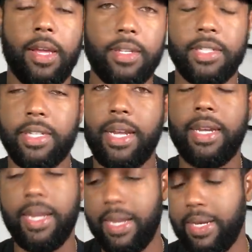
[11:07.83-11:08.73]
just like
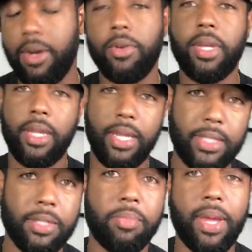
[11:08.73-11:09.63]
that. Okay,
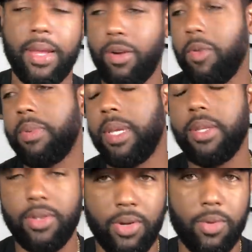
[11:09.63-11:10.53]
ketchup packet open. Here
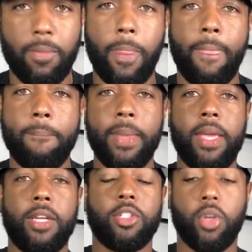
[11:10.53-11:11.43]
you go.
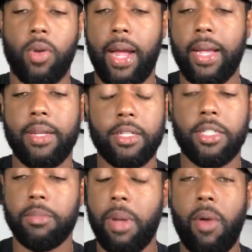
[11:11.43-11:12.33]
So I,
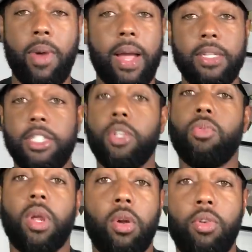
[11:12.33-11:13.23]
cause my wife, she'll
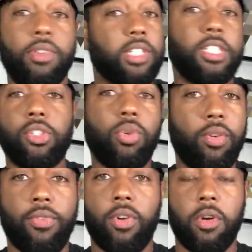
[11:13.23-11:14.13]
run over and just do it
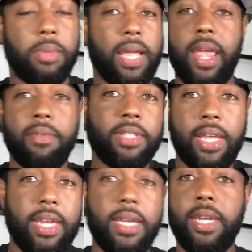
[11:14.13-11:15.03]
for him. Like
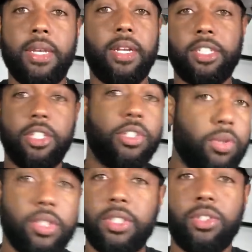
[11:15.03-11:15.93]
everything he need done, she'll
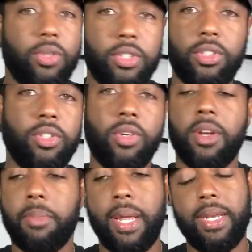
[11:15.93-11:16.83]
do it, she'll do it, she'll do it. And
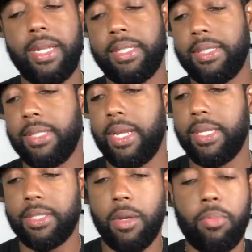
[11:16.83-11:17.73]
I'm like, listen, at
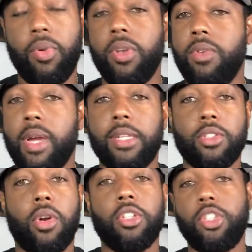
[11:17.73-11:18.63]
some point you gotta
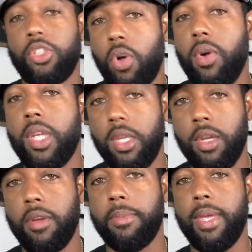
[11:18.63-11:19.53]
start showing
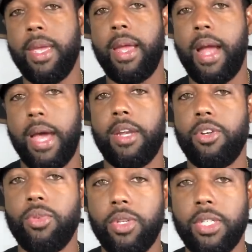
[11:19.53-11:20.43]
him how to
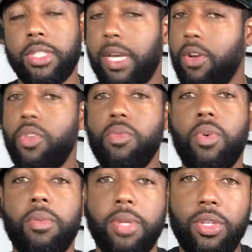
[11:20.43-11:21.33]
do this. I know you
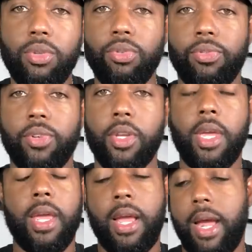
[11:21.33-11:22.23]
want to be useful.
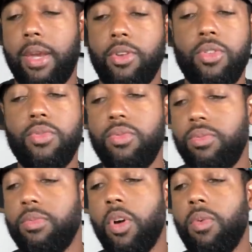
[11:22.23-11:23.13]
I know you
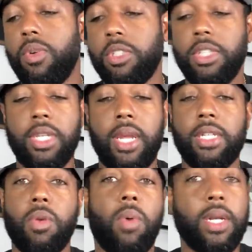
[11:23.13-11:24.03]
don't want to sit there and
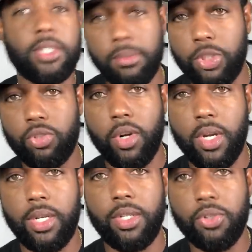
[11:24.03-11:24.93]
just watch him
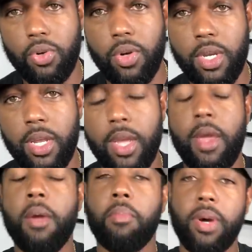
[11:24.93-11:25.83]
struggling doing it,
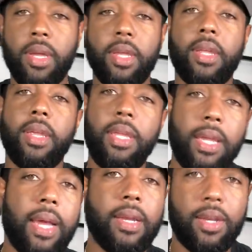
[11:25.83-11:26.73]
but he
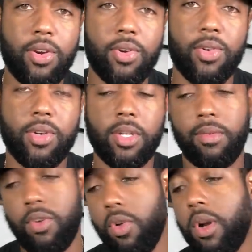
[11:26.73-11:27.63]
got to learn. Cause
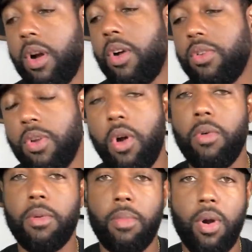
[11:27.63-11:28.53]
Lord call you
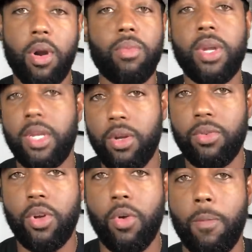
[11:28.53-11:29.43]
home tomorrow, what he gonna
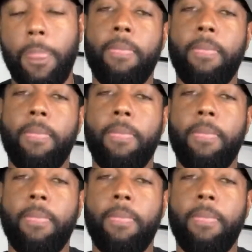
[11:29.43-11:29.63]
know?